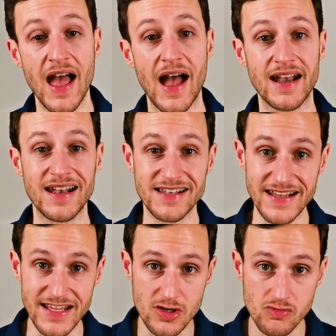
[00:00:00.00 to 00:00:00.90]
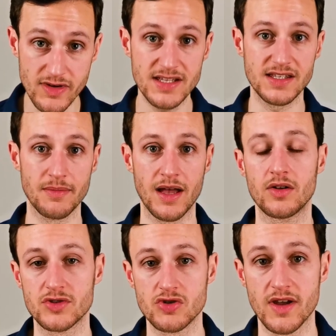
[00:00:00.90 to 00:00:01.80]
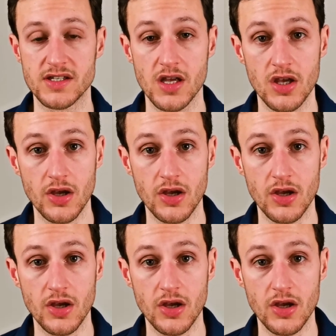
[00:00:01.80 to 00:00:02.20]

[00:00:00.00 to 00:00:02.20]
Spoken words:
and decrease the amount of stress